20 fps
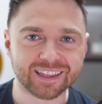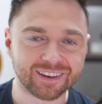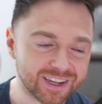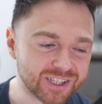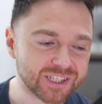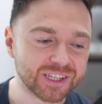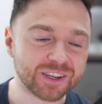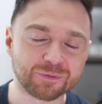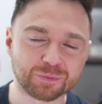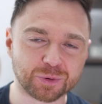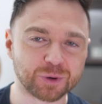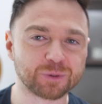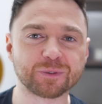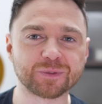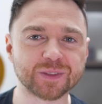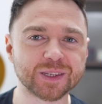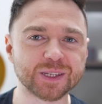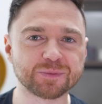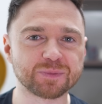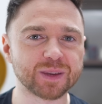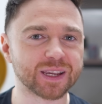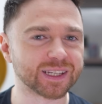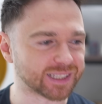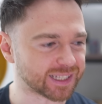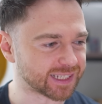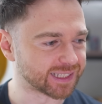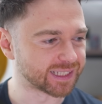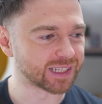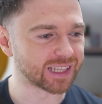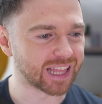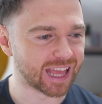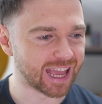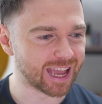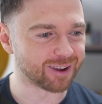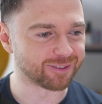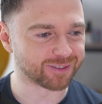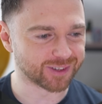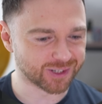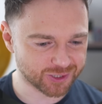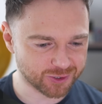I actually have proof of this because I still
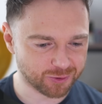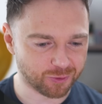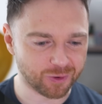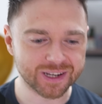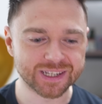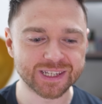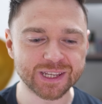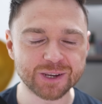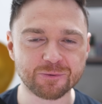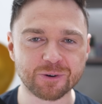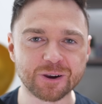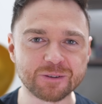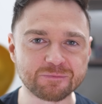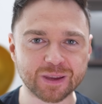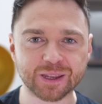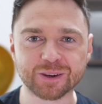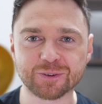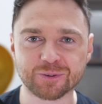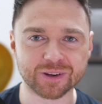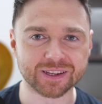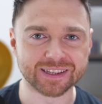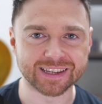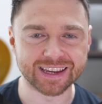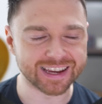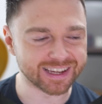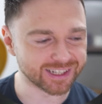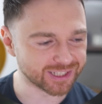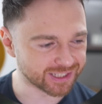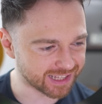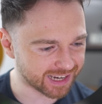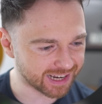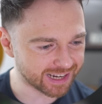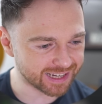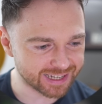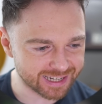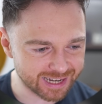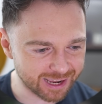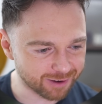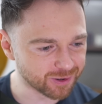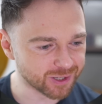have 21 Bitcoin Cash that I
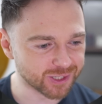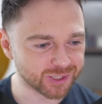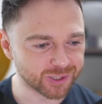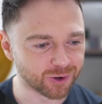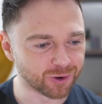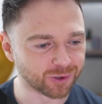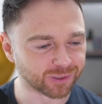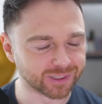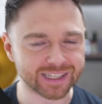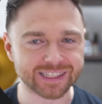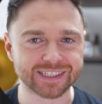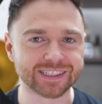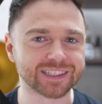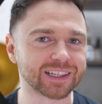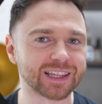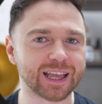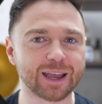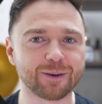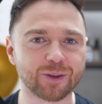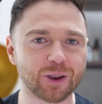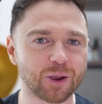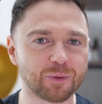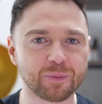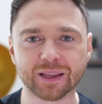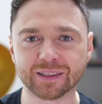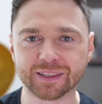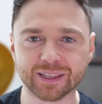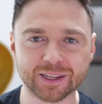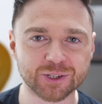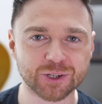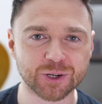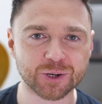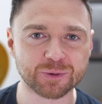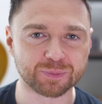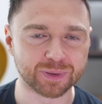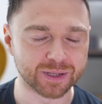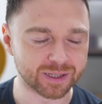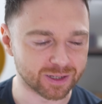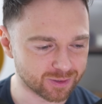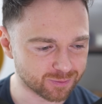never sold. I still have it on my ledger,
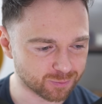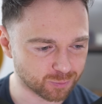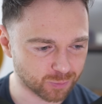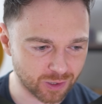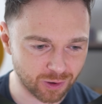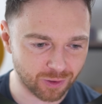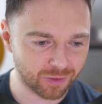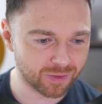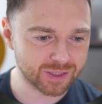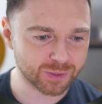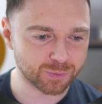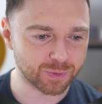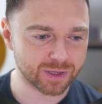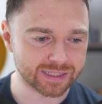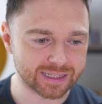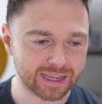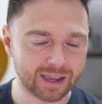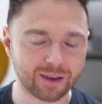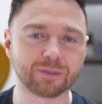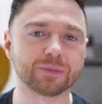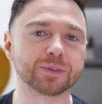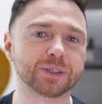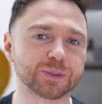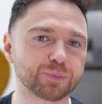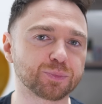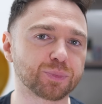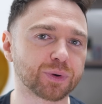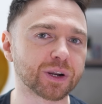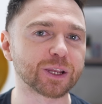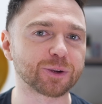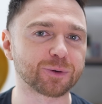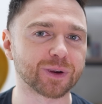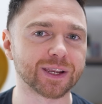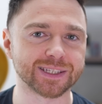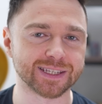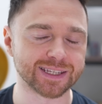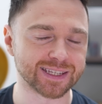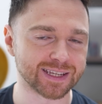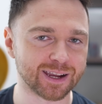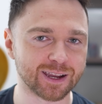but when all this went down, it was pretty
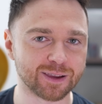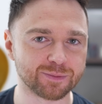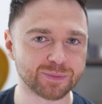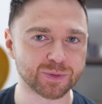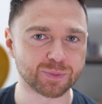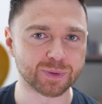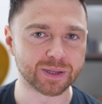crazy times.